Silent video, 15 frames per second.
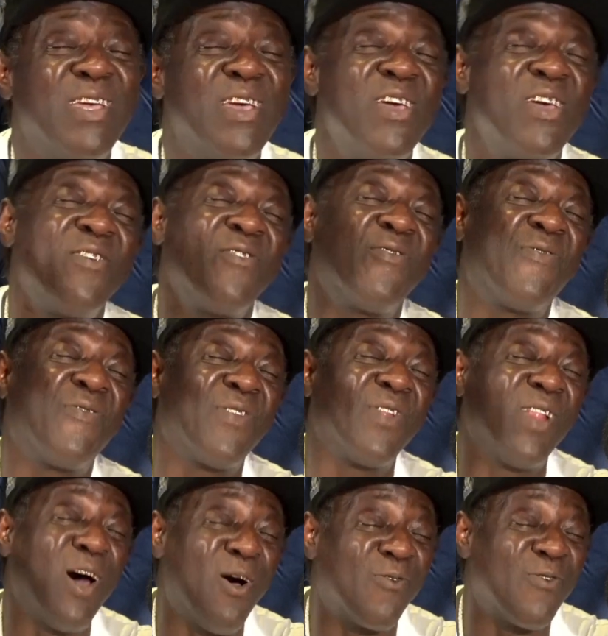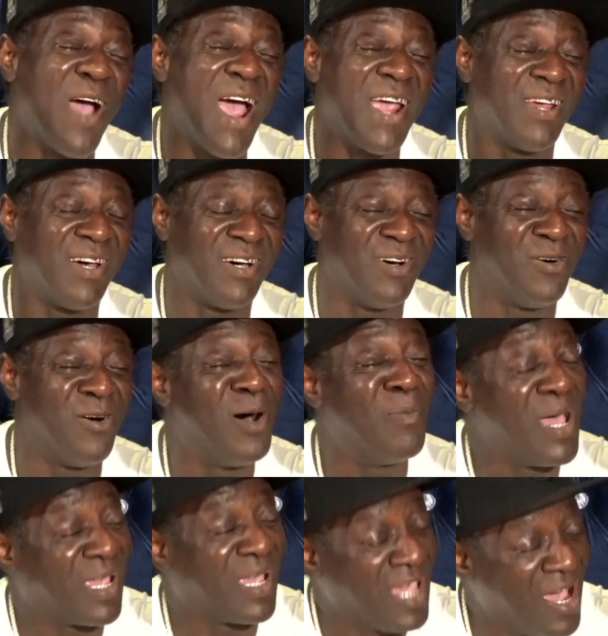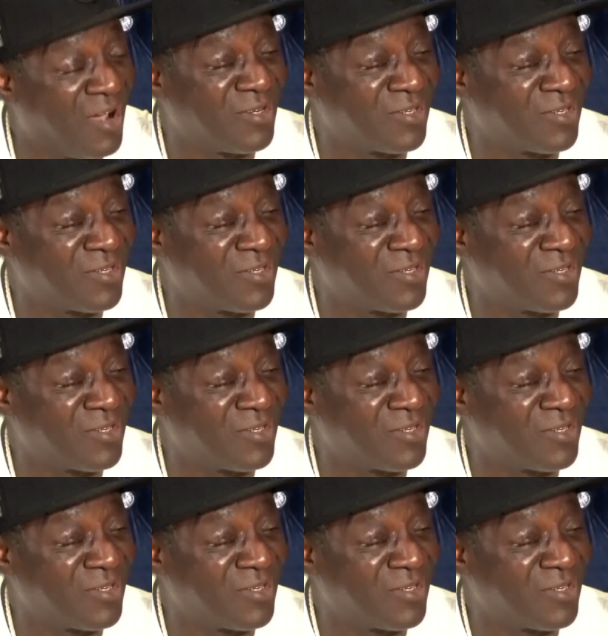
Flo Rida on my couch.